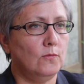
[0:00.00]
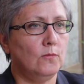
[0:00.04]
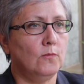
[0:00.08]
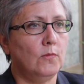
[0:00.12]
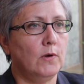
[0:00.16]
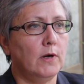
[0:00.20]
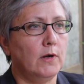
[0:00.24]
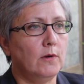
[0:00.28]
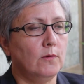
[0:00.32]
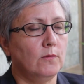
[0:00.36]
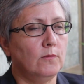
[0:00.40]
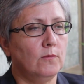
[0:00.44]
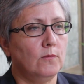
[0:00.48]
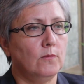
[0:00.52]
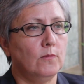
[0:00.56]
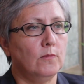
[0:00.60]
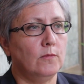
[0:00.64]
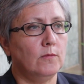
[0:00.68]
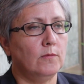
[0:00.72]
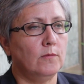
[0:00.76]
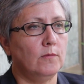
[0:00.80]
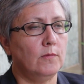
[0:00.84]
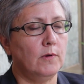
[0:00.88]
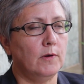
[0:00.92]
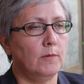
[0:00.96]

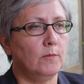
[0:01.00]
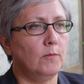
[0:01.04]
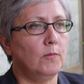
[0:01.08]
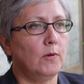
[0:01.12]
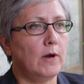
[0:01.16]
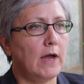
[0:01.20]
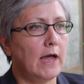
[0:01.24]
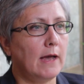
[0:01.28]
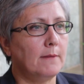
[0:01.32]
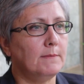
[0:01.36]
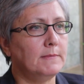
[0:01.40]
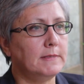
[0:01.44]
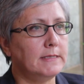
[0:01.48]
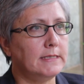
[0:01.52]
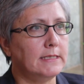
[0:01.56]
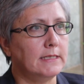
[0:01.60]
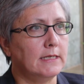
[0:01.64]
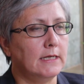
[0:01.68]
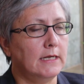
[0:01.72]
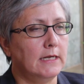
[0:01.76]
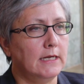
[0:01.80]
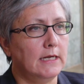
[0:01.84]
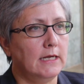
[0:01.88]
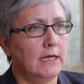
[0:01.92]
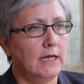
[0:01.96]
where perhaps
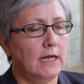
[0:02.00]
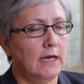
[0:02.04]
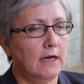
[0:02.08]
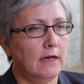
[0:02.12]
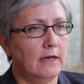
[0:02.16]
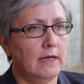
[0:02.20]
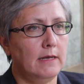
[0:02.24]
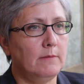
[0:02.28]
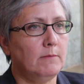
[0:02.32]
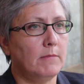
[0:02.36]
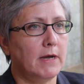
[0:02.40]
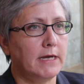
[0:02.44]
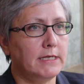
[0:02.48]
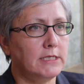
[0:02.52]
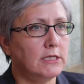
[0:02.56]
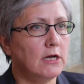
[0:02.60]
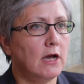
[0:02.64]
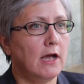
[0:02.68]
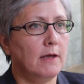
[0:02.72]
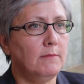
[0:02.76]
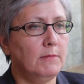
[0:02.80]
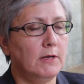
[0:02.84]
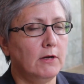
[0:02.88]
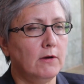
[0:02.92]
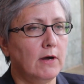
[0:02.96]
in my
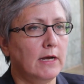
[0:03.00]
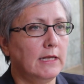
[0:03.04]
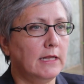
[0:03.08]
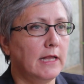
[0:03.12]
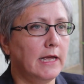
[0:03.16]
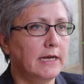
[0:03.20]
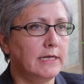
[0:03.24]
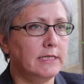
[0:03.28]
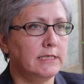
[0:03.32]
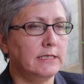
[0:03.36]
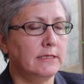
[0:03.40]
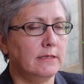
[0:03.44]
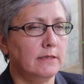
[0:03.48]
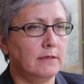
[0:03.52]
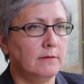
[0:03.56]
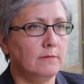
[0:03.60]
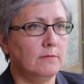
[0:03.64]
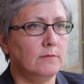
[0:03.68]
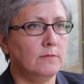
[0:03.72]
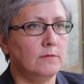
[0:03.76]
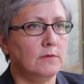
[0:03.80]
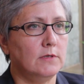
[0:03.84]
time here I'd like to